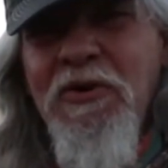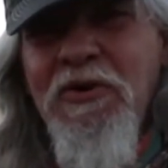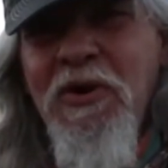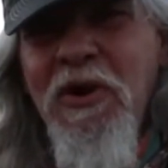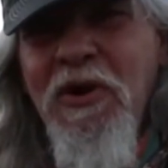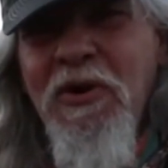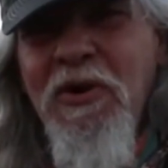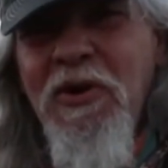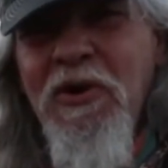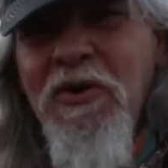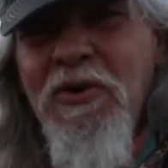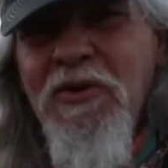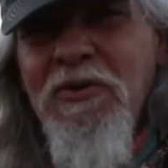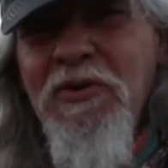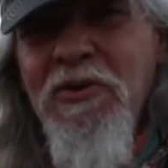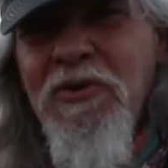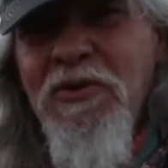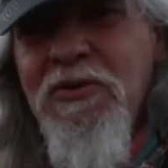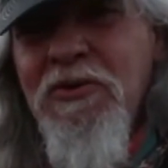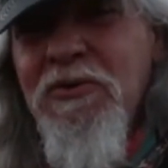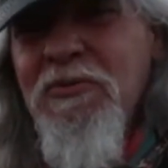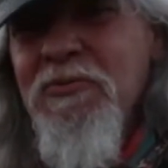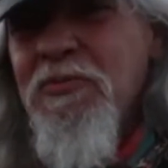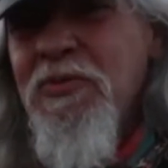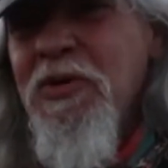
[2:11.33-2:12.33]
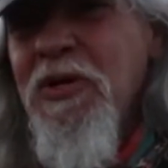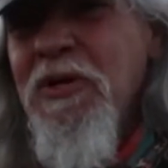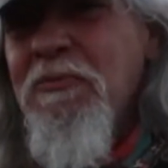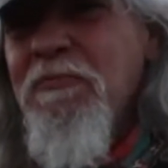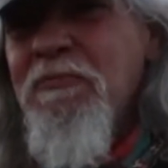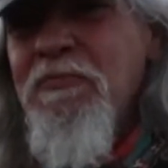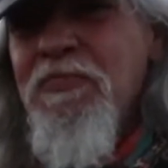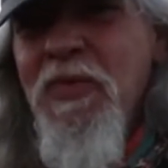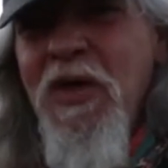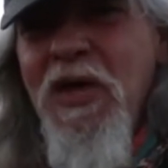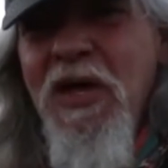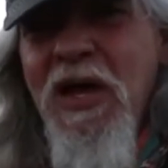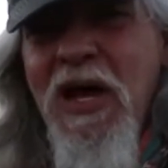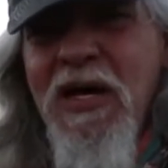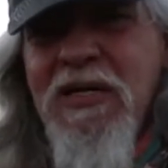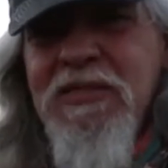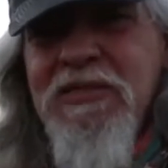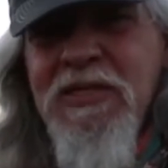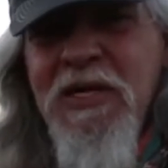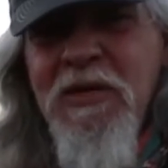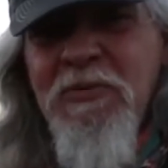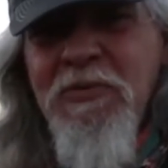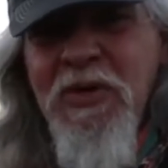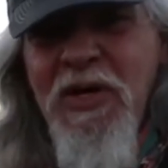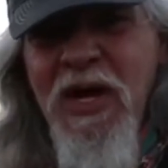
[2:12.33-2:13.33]
not hurting her. But that's
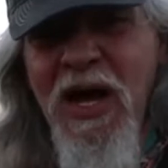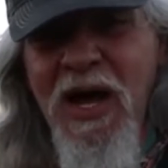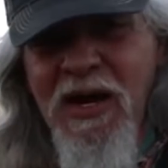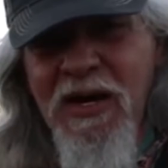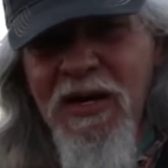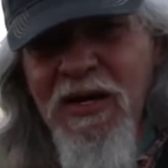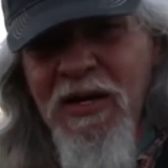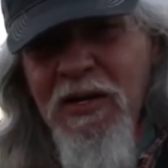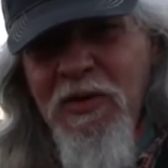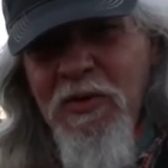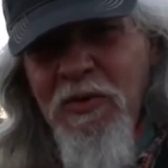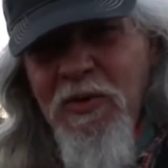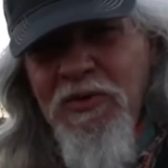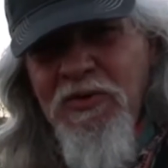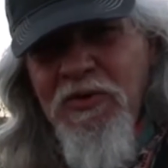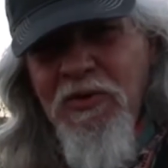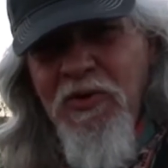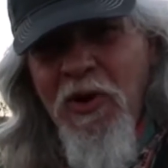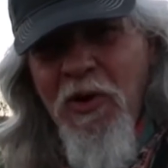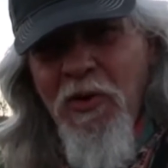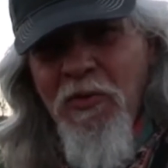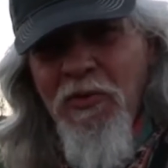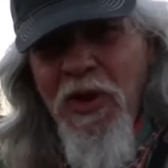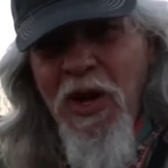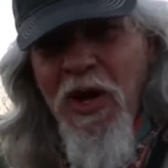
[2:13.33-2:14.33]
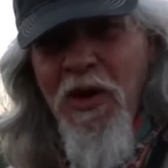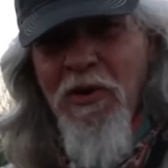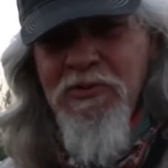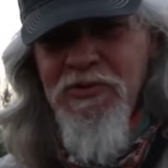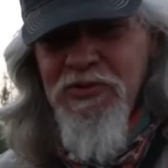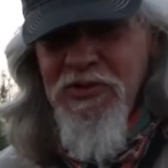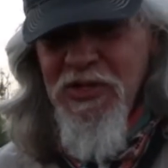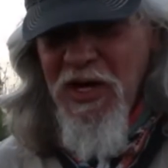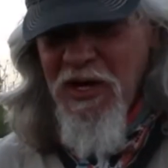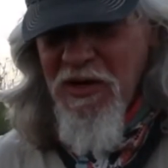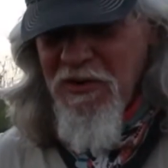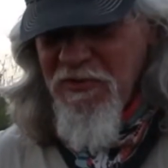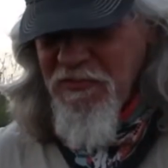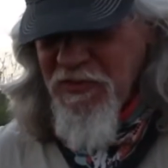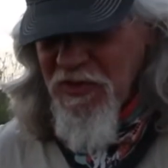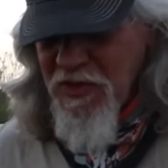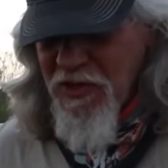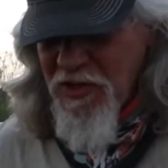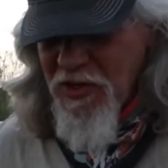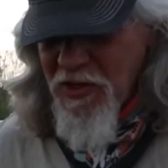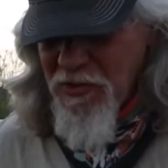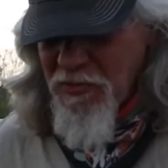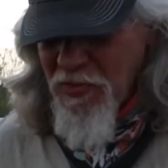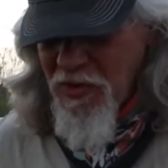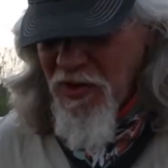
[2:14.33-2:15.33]
something you got to do with your old dogs. You got to
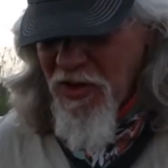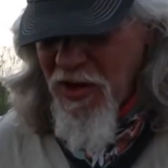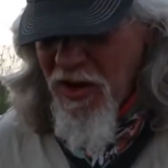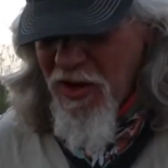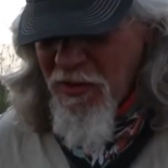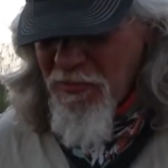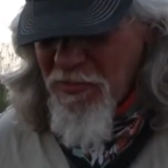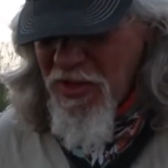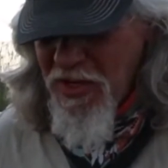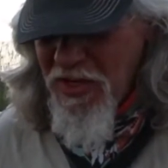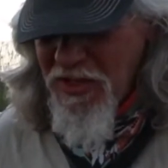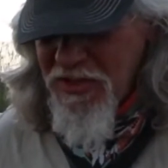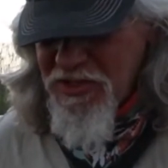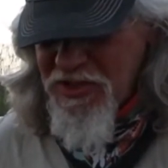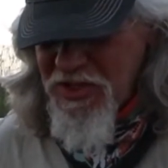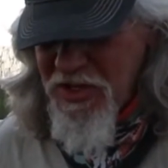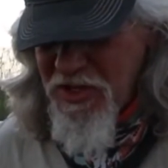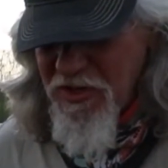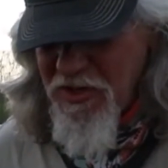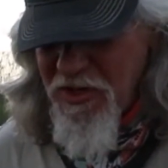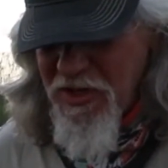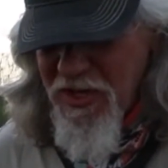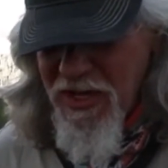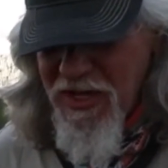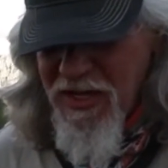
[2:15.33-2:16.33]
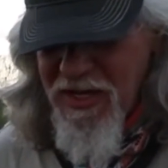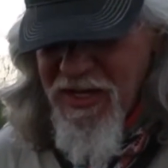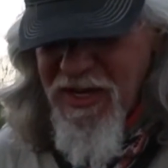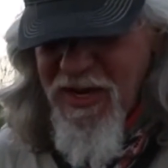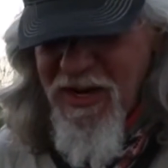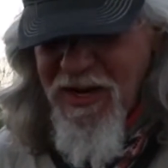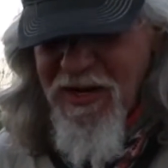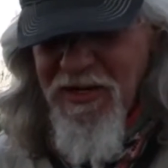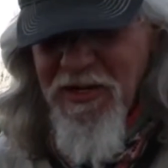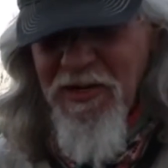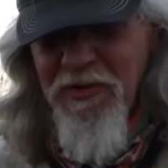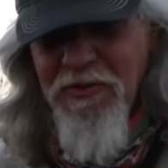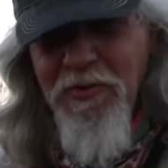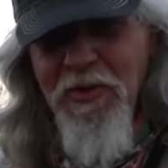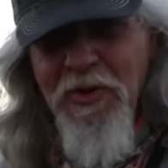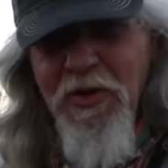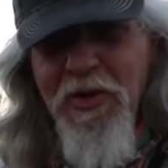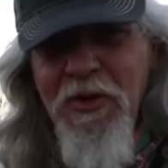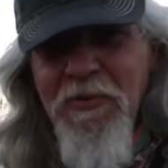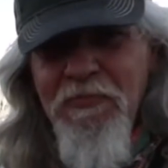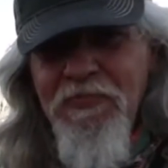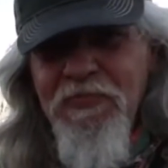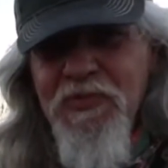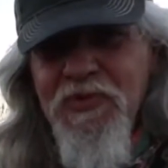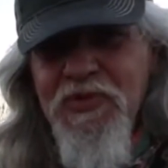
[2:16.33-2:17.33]
feel of them a lot, make sure they ain't got no
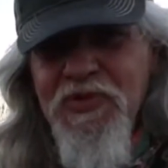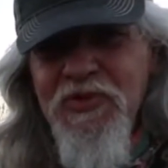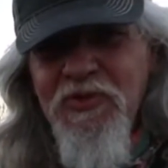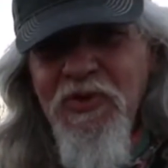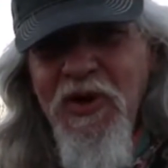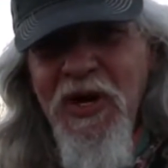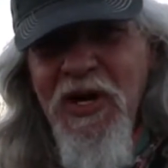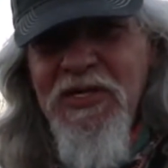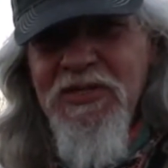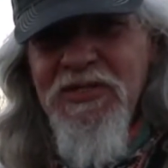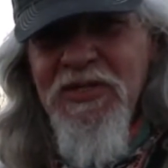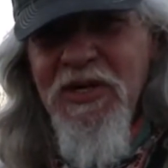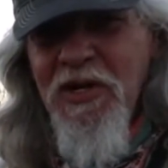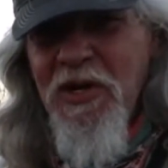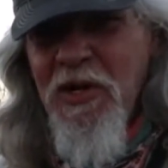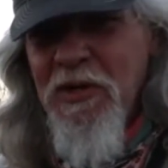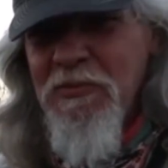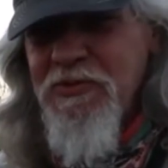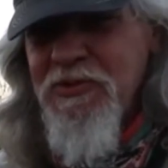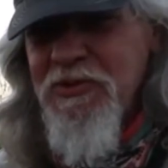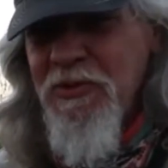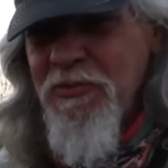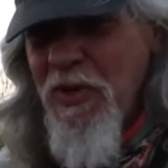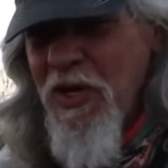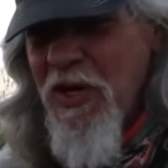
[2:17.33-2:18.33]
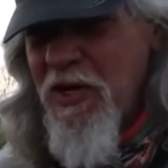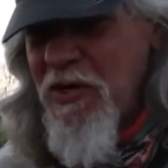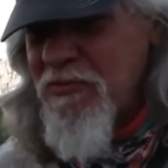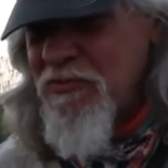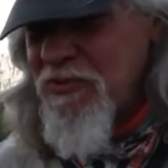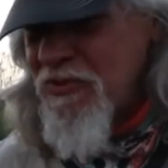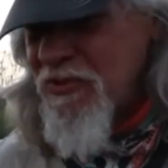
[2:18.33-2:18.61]
strange lumps or bumps